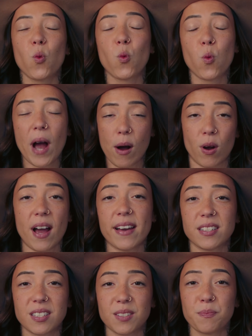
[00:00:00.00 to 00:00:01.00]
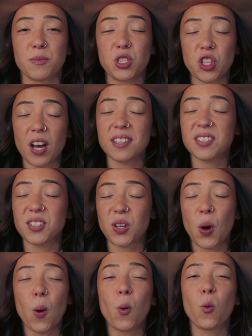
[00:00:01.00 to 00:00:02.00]
Wow, guys, just
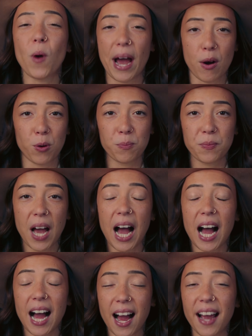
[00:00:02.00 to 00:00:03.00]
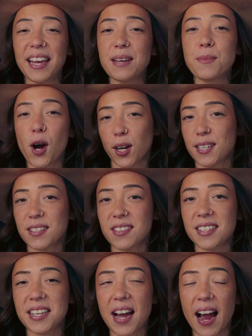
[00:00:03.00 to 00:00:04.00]
wow. I am
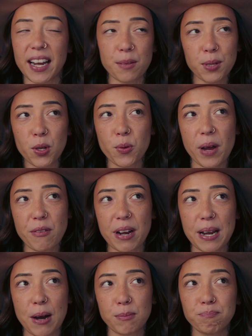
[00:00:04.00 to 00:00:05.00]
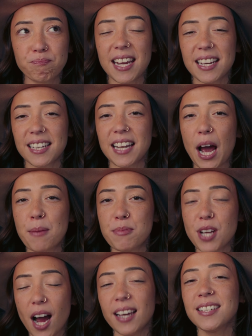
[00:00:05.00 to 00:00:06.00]
honestly kind of blown away right now, and
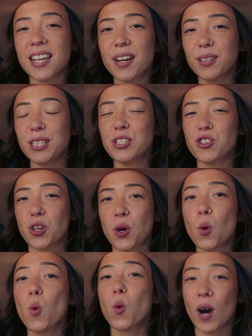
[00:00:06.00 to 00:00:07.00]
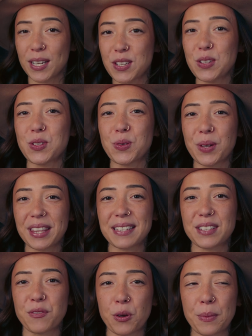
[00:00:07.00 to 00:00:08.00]
I'm not entirely sure what to do with
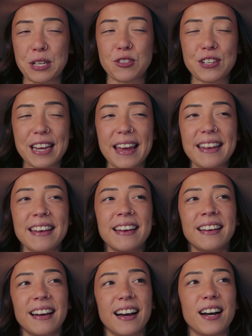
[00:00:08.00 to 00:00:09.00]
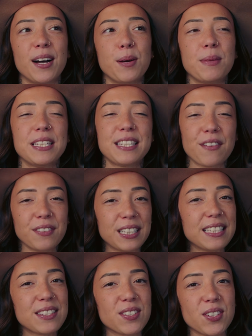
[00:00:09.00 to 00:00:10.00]
this information yet.
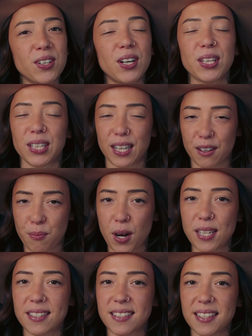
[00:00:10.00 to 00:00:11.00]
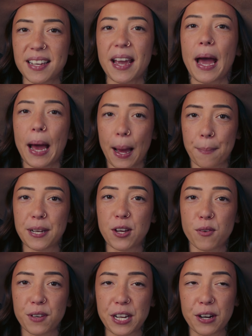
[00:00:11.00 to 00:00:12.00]
Definitely still a lot of processing
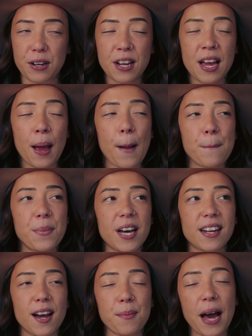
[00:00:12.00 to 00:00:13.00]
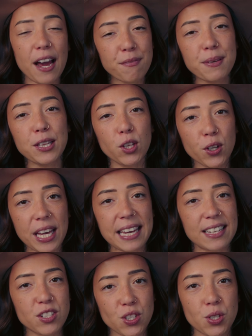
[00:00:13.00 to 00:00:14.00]
happening over here. But I've been
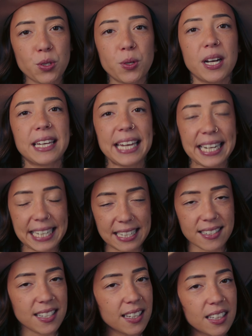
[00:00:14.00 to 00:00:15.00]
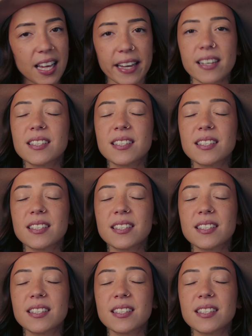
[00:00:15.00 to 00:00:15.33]
looking into getting into the Leica